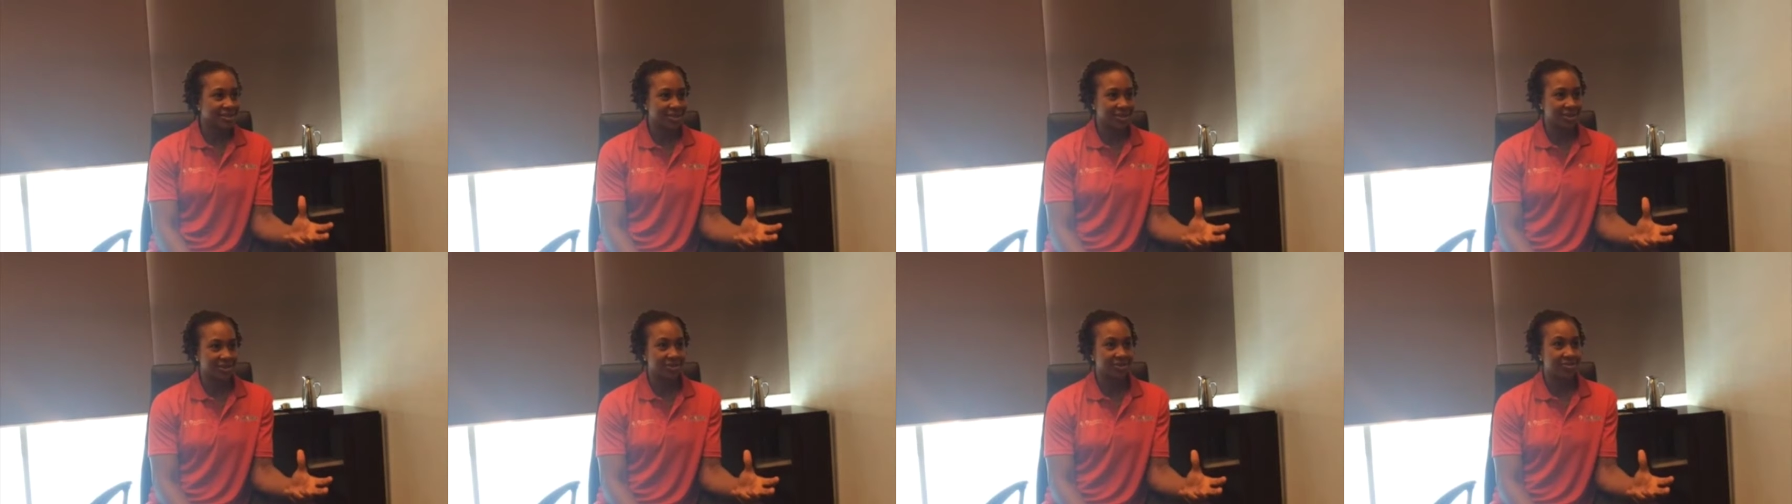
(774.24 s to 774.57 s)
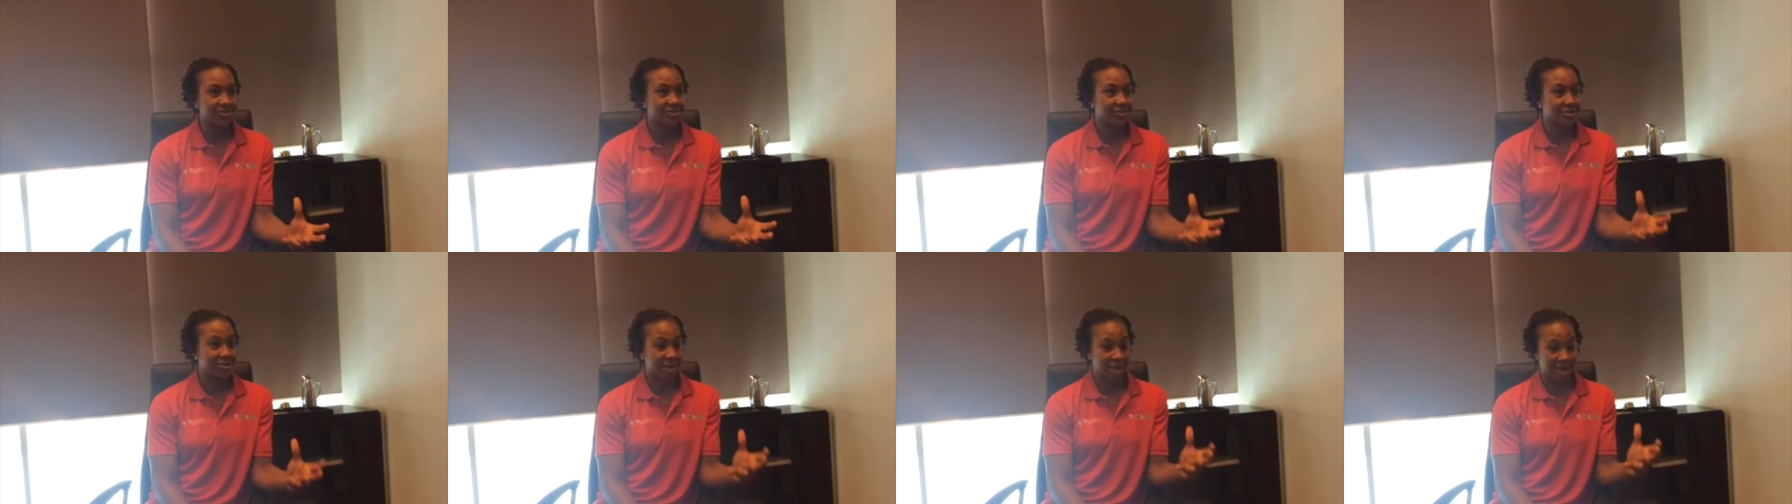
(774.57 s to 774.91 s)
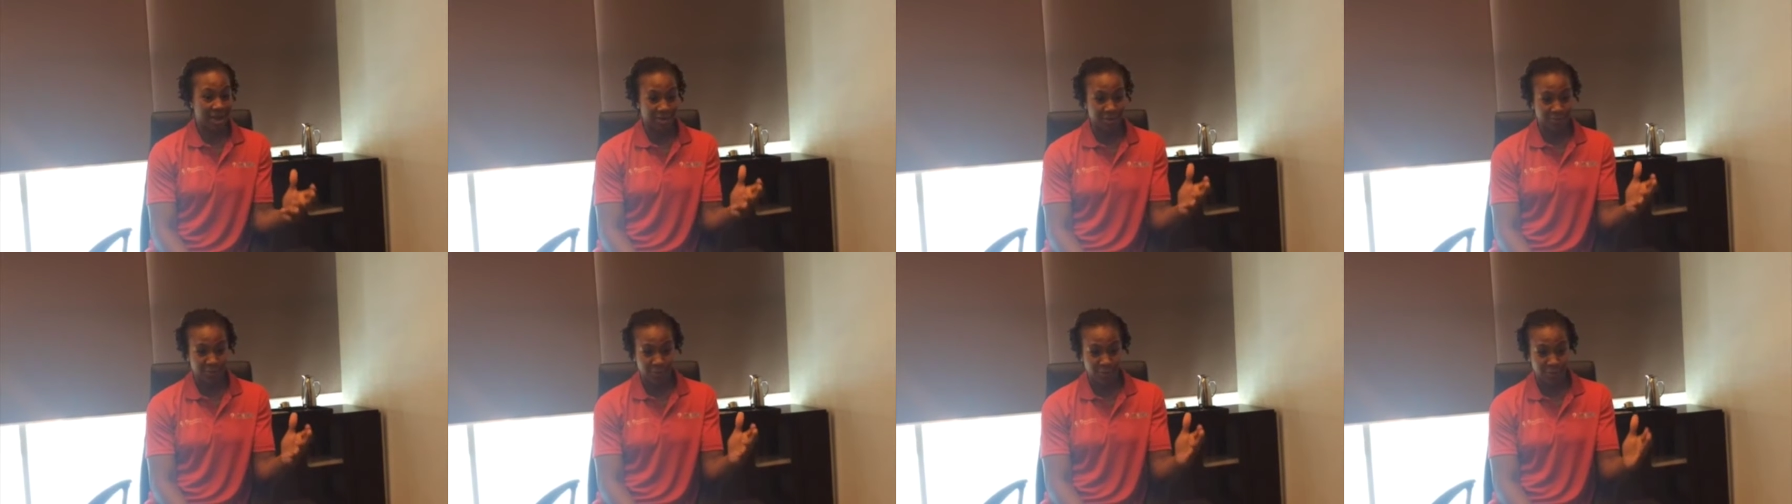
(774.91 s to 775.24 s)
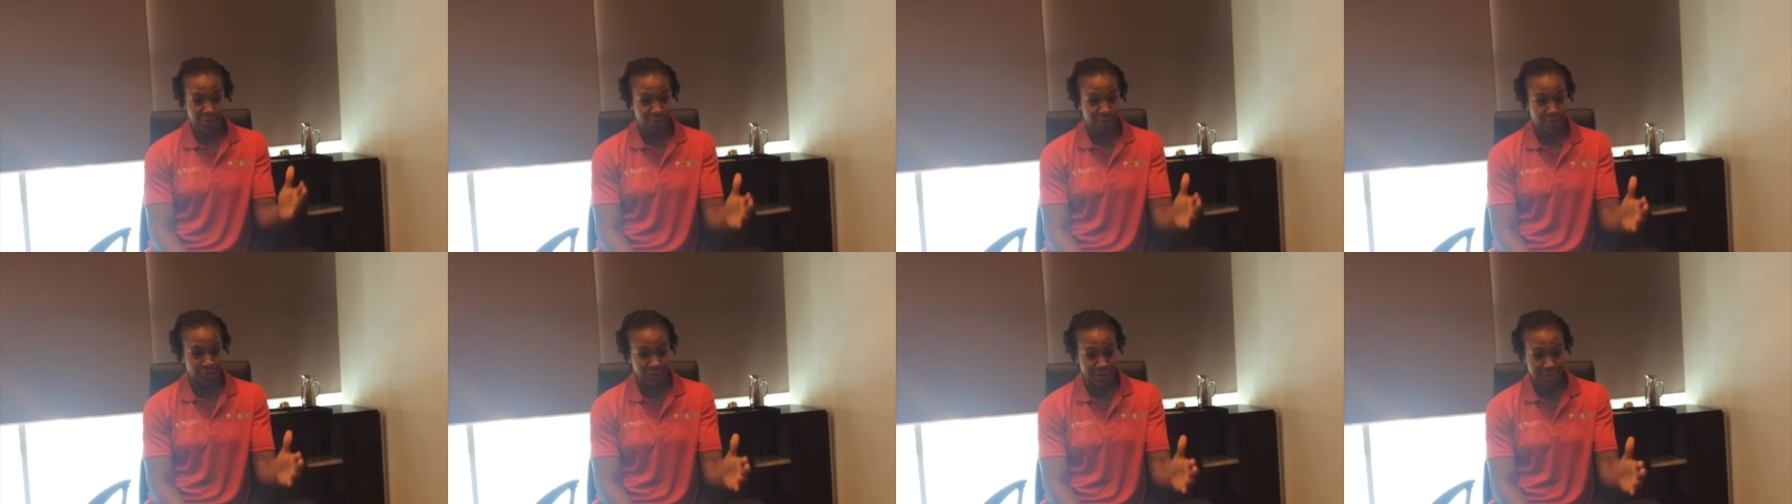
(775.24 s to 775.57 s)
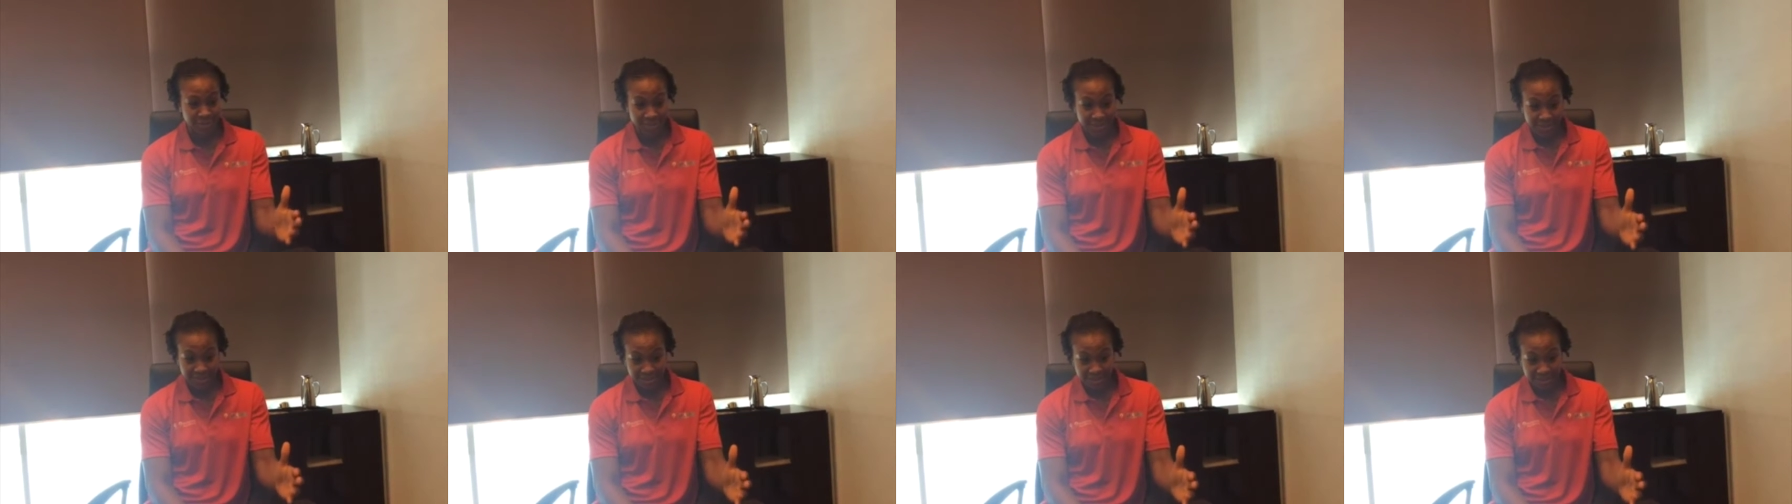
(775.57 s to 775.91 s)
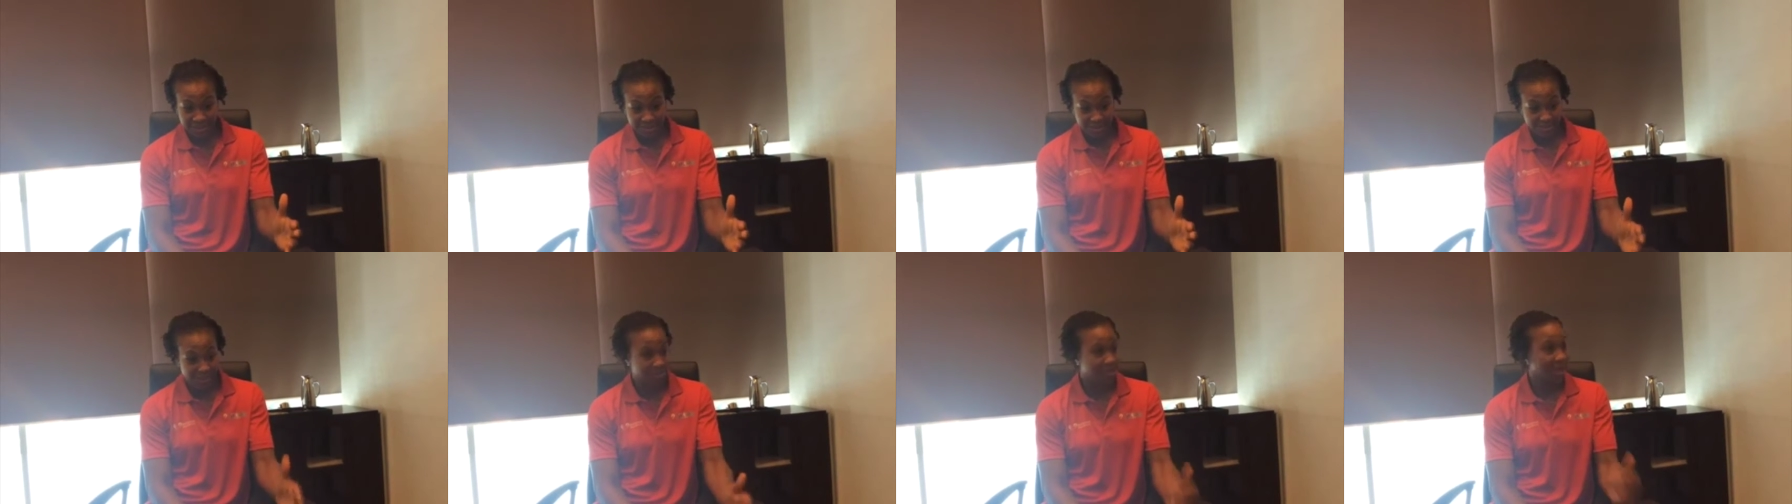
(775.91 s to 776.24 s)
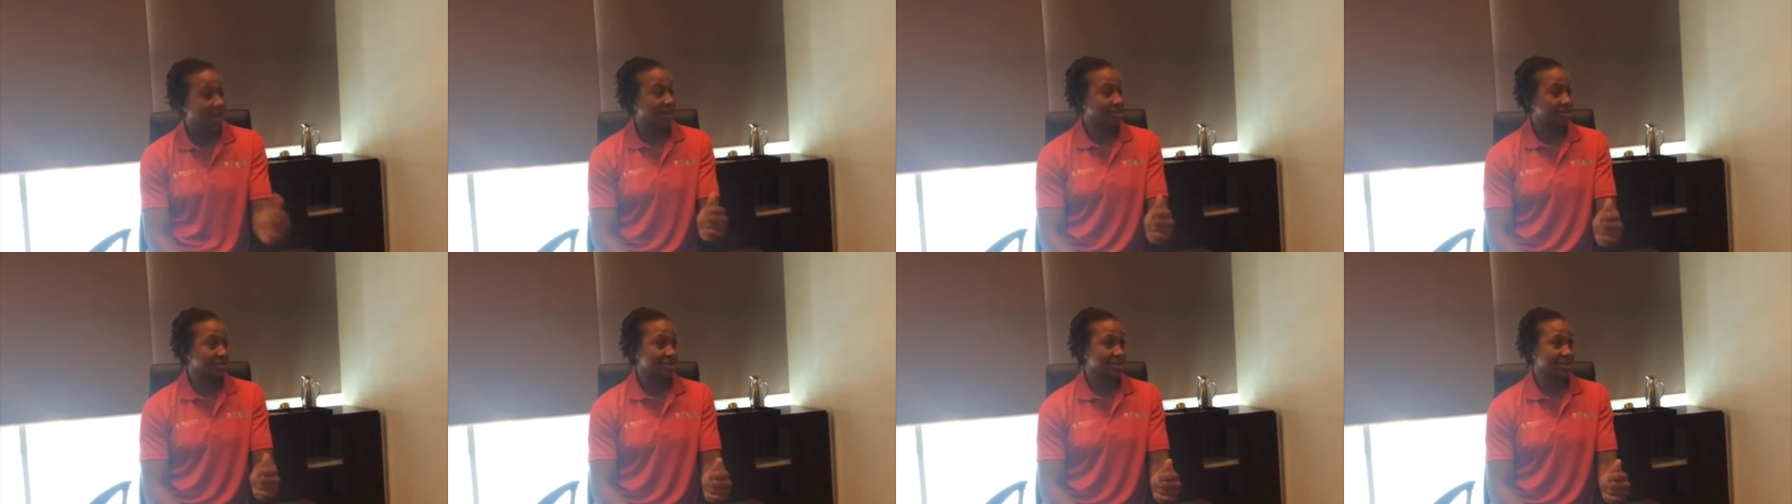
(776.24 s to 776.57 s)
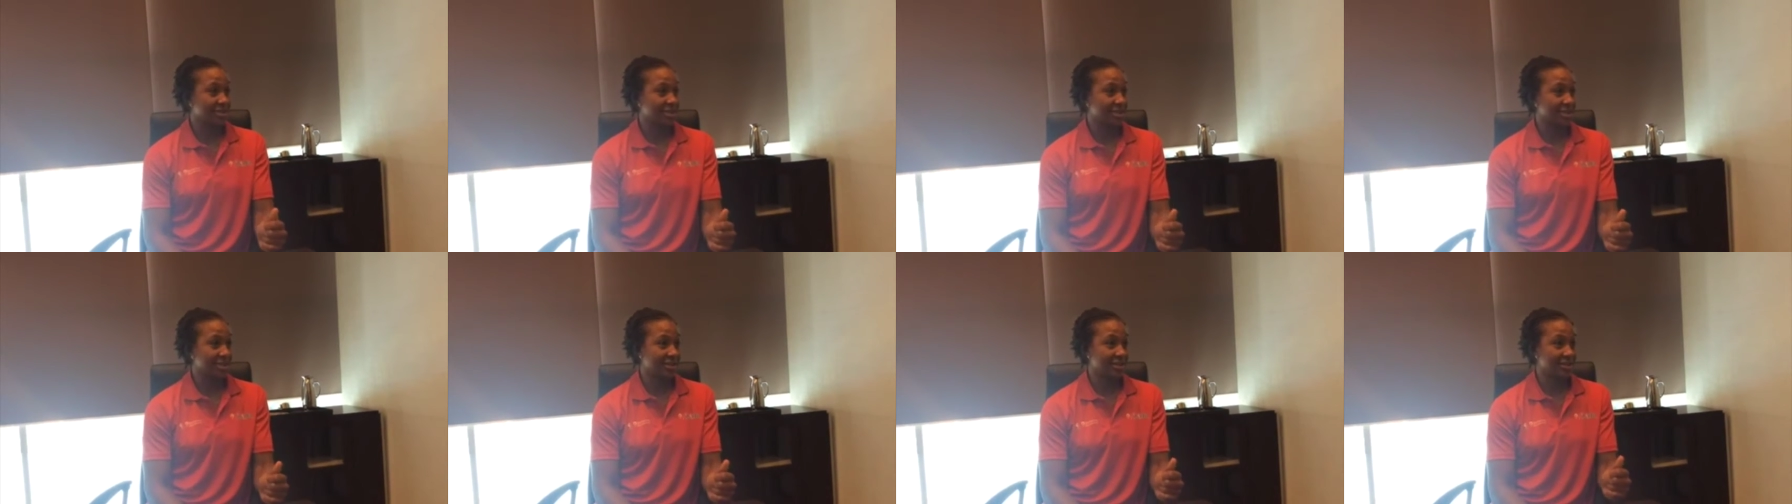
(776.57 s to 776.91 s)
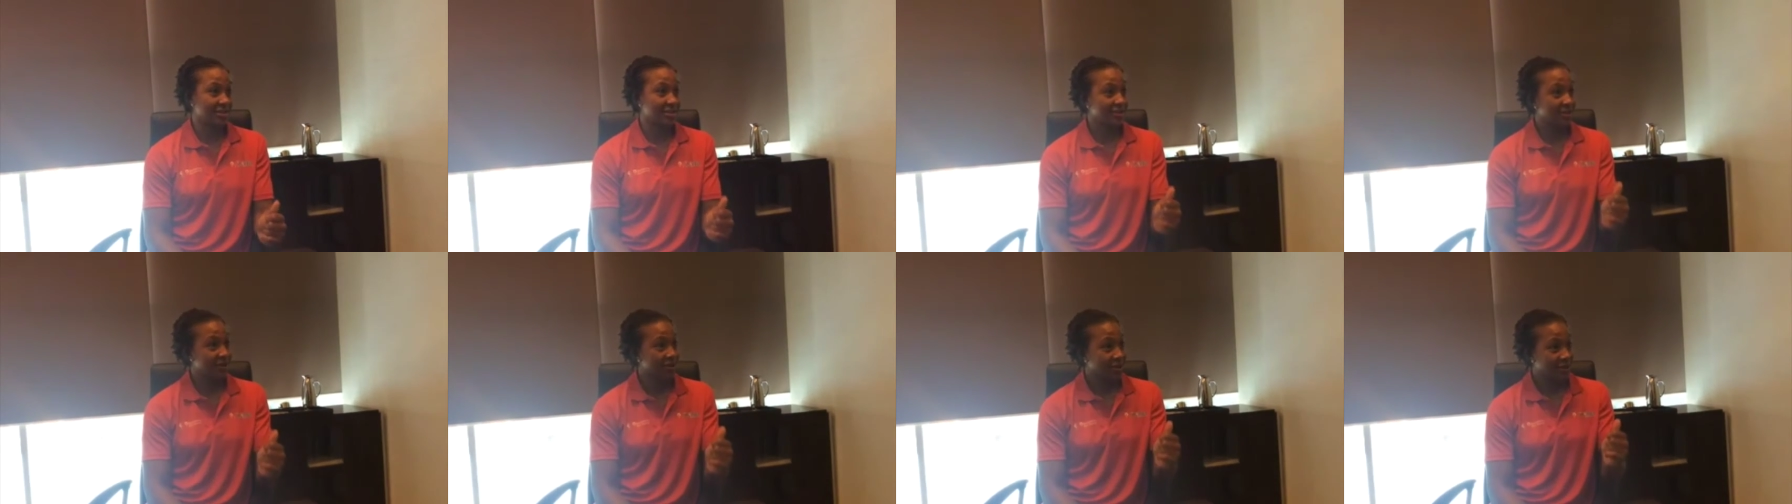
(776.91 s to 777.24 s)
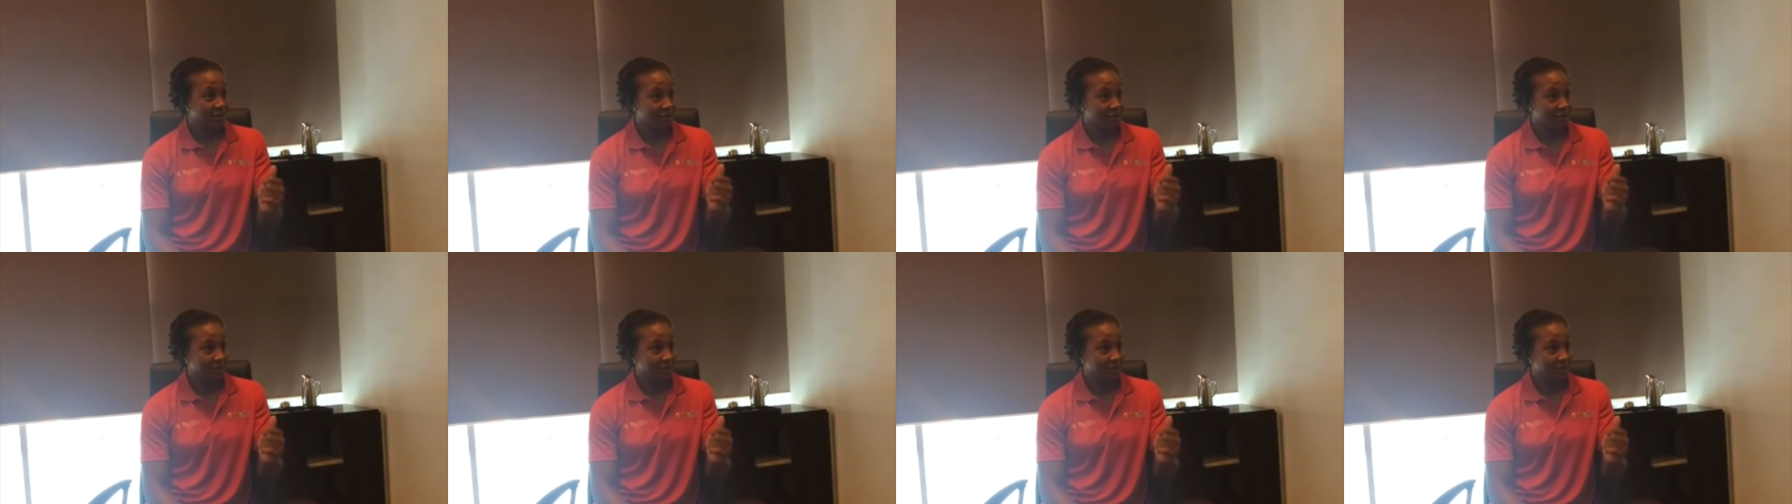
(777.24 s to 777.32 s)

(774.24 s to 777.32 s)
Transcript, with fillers: you know, so now we're going 2010,